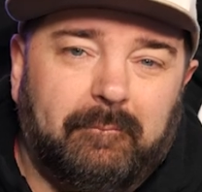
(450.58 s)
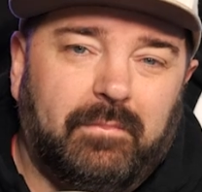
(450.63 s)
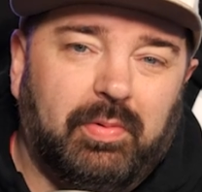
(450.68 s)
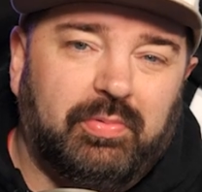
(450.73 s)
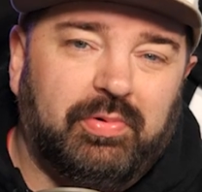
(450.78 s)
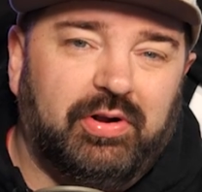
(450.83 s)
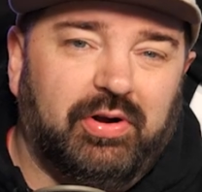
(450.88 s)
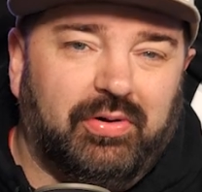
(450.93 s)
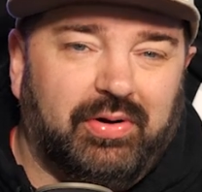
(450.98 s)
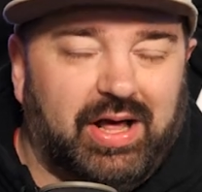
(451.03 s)
But
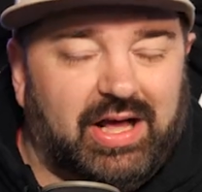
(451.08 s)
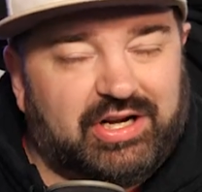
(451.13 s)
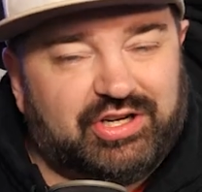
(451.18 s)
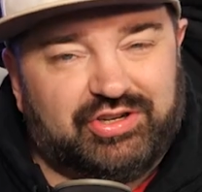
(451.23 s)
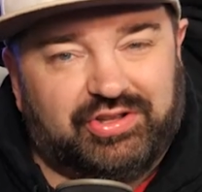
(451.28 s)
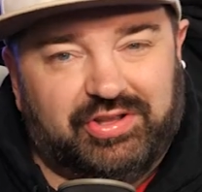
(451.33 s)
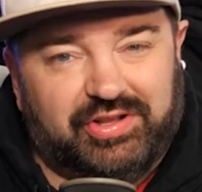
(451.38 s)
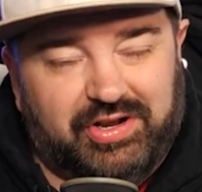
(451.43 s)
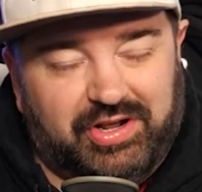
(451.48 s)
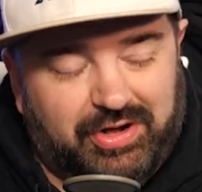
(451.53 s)
we don't
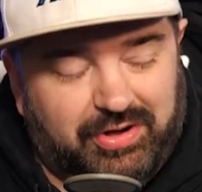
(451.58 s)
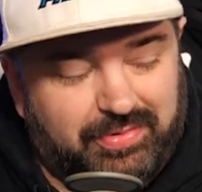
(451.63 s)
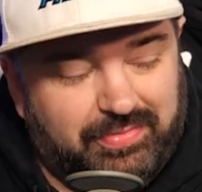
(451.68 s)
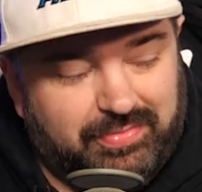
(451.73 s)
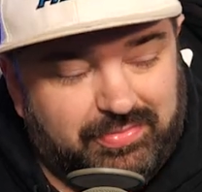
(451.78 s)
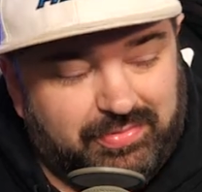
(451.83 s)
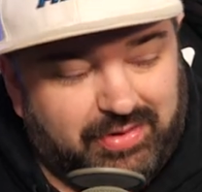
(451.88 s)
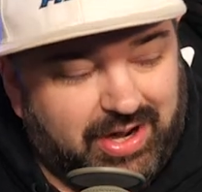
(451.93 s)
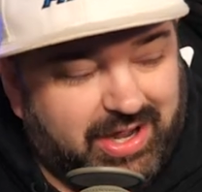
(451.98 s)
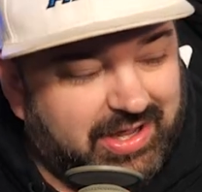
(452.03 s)
actually know,
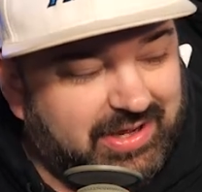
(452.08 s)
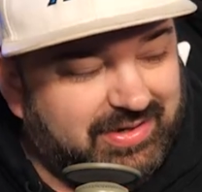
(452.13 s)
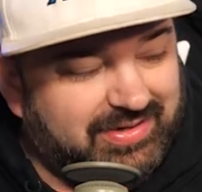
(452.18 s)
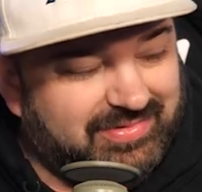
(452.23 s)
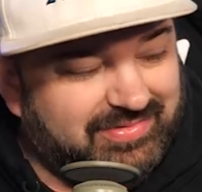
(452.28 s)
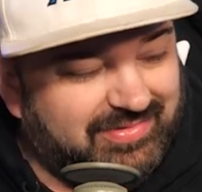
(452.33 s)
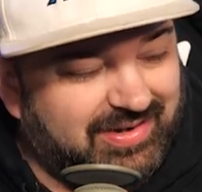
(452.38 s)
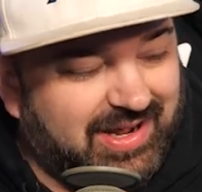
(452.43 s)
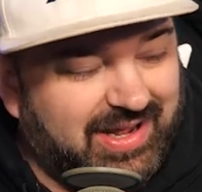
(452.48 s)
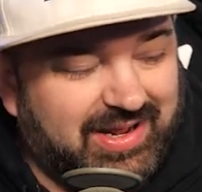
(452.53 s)
right?
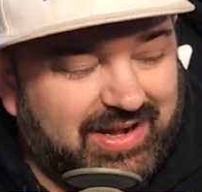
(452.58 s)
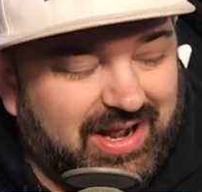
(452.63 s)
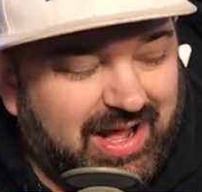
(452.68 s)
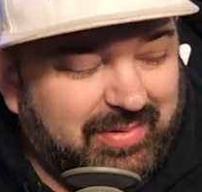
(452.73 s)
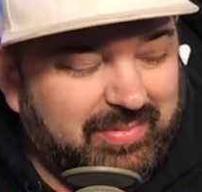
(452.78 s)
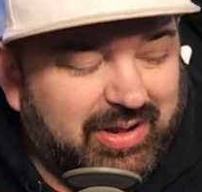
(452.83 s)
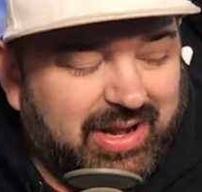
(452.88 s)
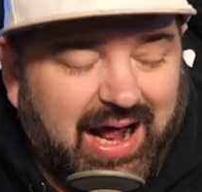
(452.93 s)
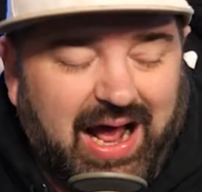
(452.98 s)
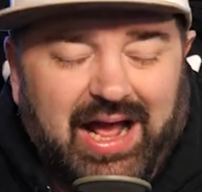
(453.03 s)
Right?
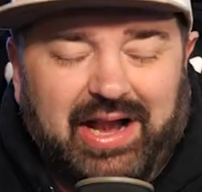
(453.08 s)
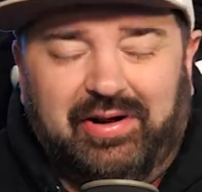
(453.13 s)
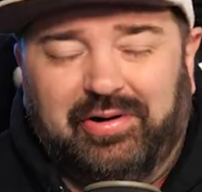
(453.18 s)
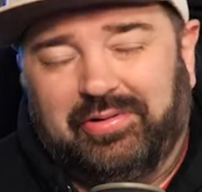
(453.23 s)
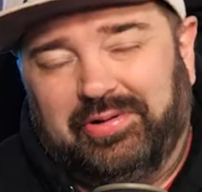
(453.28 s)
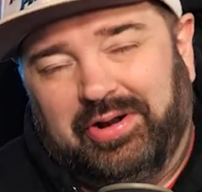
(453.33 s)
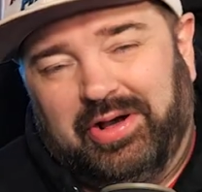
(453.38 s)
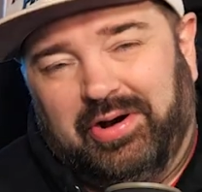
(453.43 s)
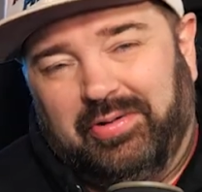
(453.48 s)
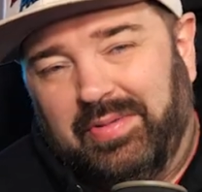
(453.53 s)
I mean, I
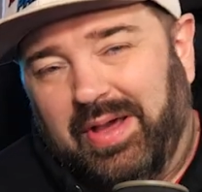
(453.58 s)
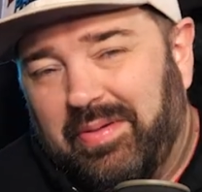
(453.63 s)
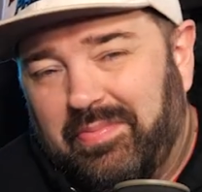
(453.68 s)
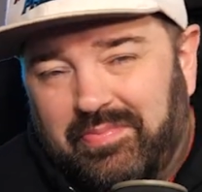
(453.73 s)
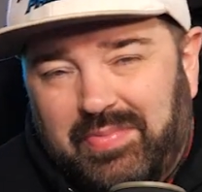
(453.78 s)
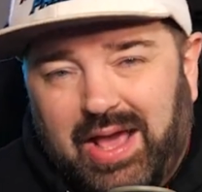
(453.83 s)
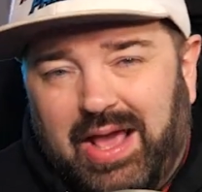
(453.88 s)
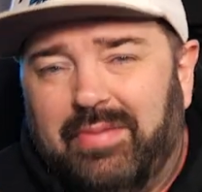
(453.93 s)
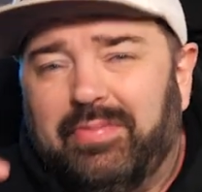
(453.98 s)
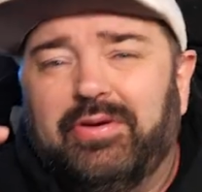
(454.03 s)
don't know. Maybe,
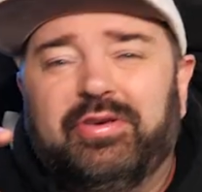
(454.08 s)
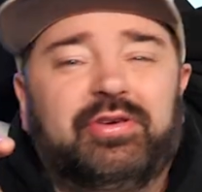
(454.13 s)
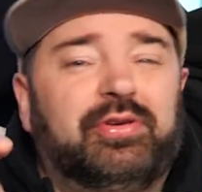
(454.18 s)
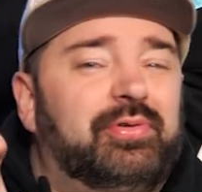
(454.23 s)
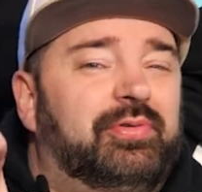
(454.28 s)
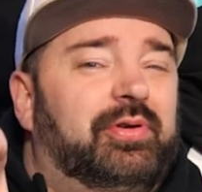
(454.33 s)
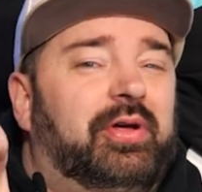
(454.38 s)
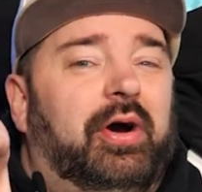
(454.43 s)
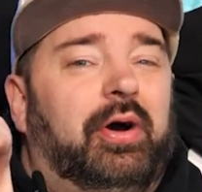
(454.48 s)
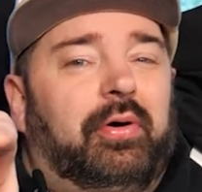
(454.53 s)
maybe
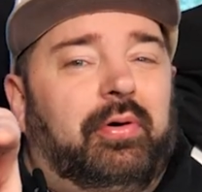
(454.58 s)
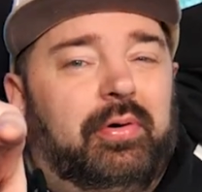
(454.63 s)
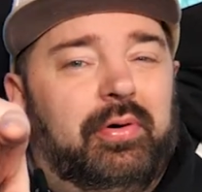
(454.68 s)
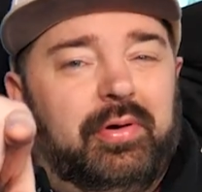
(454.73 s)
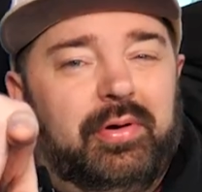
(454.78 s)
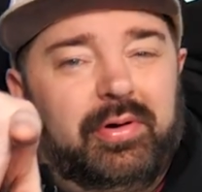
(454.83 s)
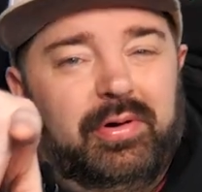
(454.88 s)
you know.